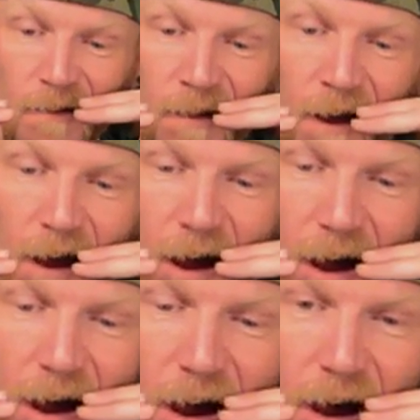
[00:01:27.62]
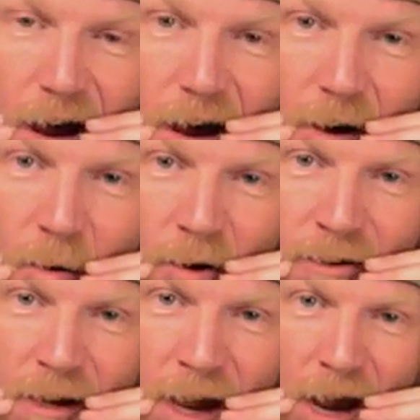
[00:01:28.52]
Oh, we're
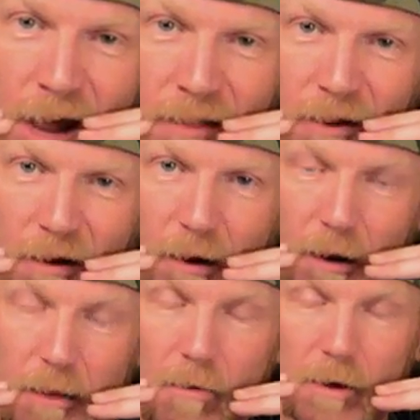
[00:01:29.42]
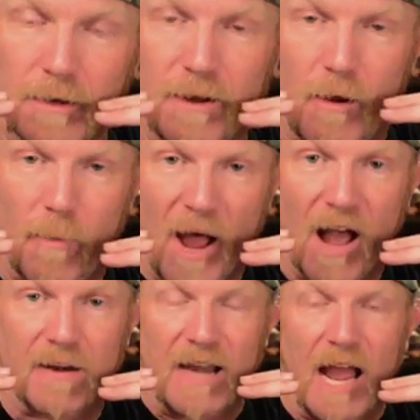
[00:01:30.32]
together. You want to do
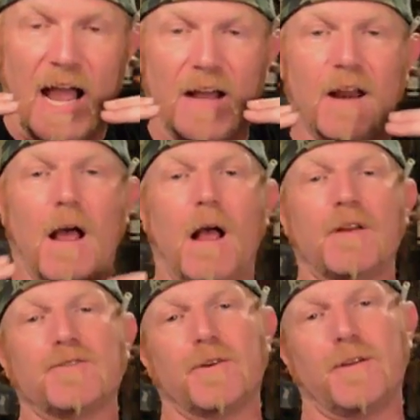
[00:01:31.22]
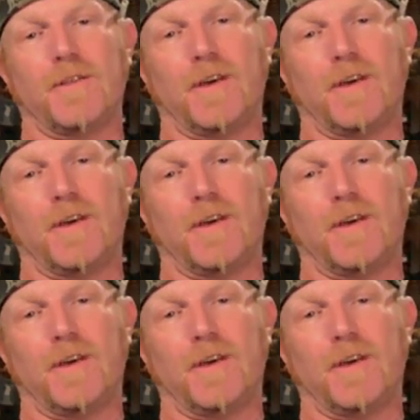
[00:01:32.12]
about 900 of